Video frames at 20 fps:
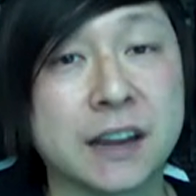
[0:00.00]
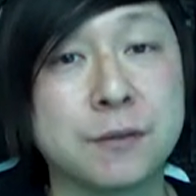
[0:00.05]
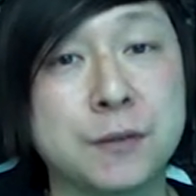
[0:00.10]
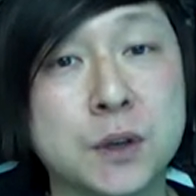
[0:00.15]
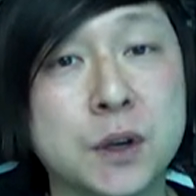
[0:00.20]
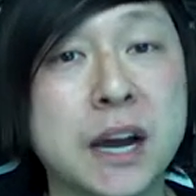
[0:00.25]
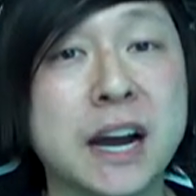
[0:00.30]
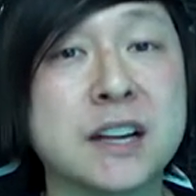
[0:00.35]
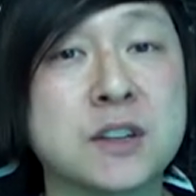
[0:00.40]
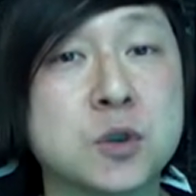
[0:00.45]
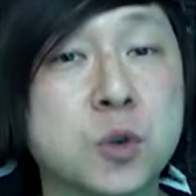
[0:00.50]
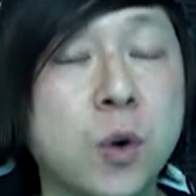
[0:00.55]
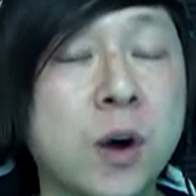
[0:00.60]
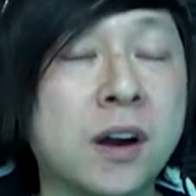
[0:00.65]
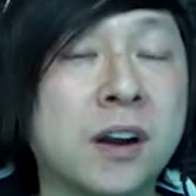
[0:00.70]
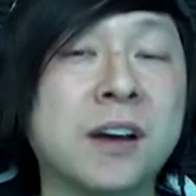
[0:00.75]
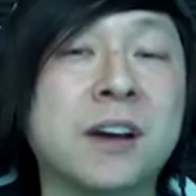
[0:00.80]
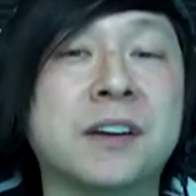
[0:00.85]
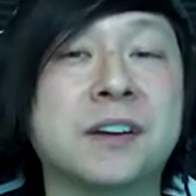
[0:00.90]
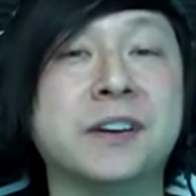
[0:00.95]
If you guys
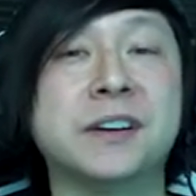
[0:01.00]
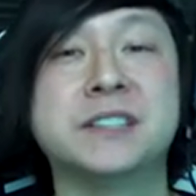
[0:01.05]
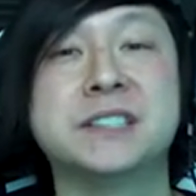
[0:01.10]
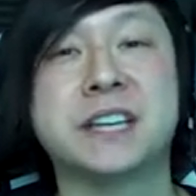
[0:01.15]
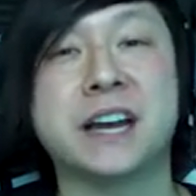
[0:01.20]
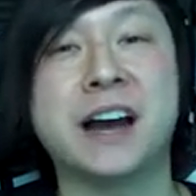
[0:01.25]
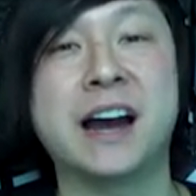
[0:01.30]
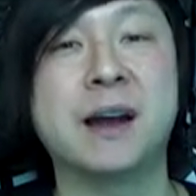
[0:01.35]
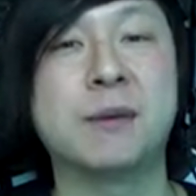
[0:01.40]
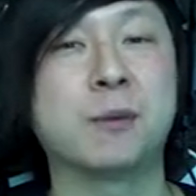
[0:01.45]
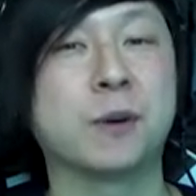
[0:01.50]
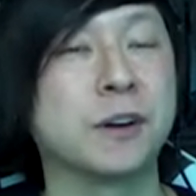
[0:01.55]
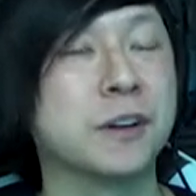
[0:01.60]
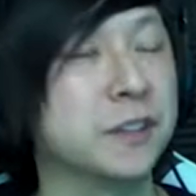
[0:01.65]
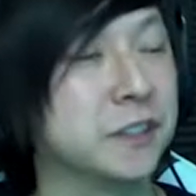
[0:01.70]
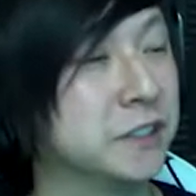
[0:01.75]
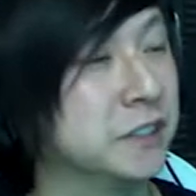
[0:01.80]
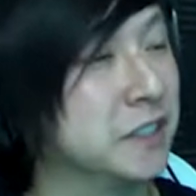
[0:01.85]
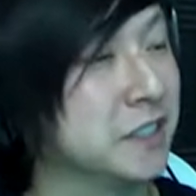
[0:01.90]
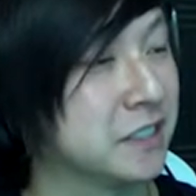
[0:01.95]
want a good time where
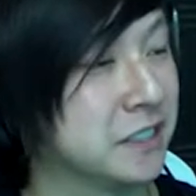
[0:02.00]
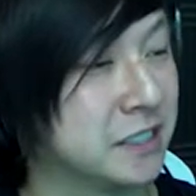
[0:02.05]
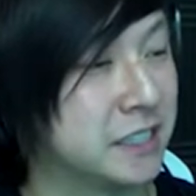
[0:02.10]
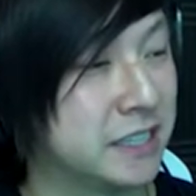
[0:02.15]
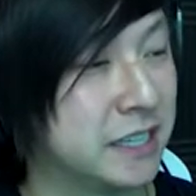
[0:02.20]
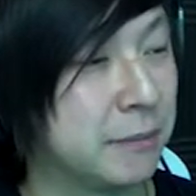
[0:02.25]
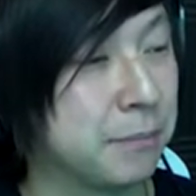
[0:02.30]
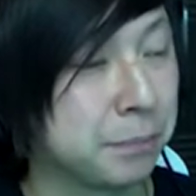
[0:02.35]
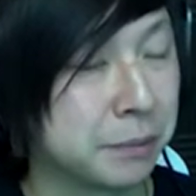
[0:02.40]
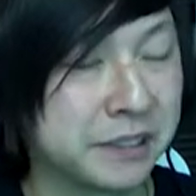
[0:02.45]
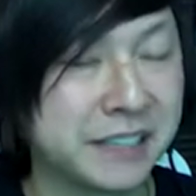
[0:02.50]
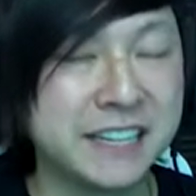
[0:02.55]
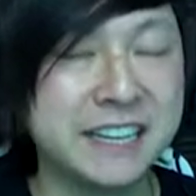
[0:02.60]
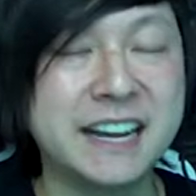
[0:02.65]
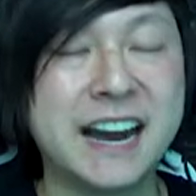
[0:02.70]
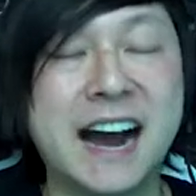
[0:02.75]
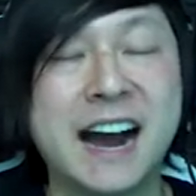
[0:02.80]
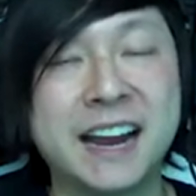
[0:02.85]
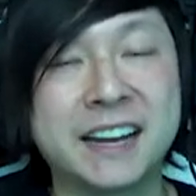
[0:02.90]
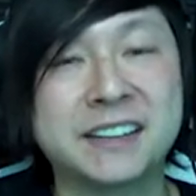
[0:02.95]
you can just
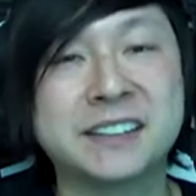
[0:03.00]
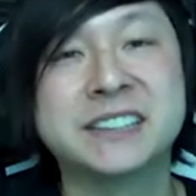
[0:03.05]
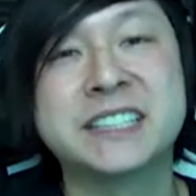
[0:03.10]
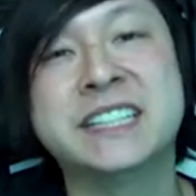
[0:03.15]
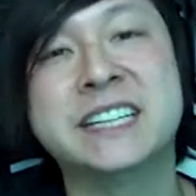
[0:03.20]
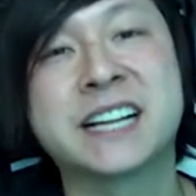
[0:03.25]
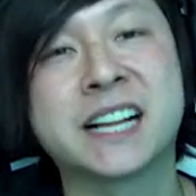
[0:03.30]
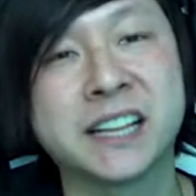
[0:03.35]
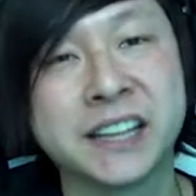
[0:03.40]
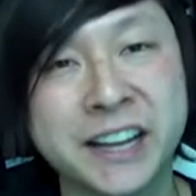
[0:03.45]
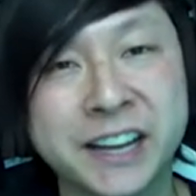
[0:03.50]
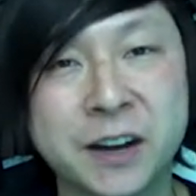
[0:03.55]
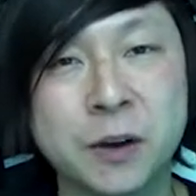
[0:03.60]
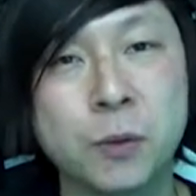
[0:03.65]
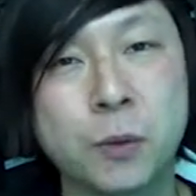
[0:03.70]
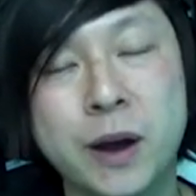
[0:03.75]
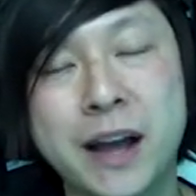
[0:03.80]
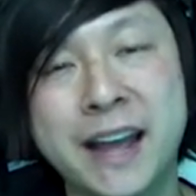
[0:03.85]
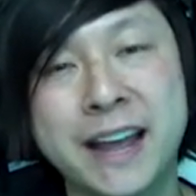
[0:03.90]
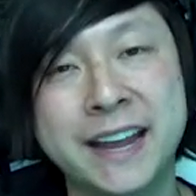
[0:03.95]
simply idly click
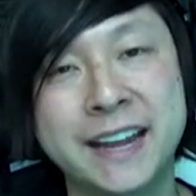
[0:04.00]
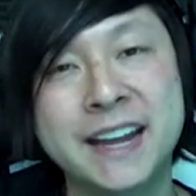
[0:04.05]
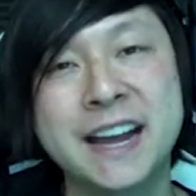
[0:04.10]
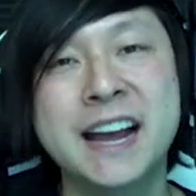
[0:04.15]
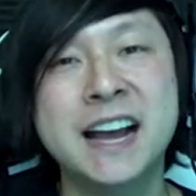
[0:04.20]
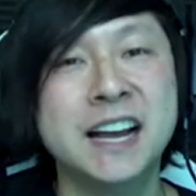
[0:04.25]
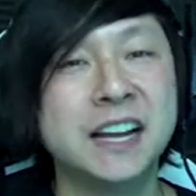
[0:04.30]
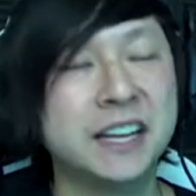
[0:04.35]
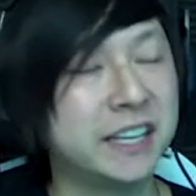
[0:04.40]
away,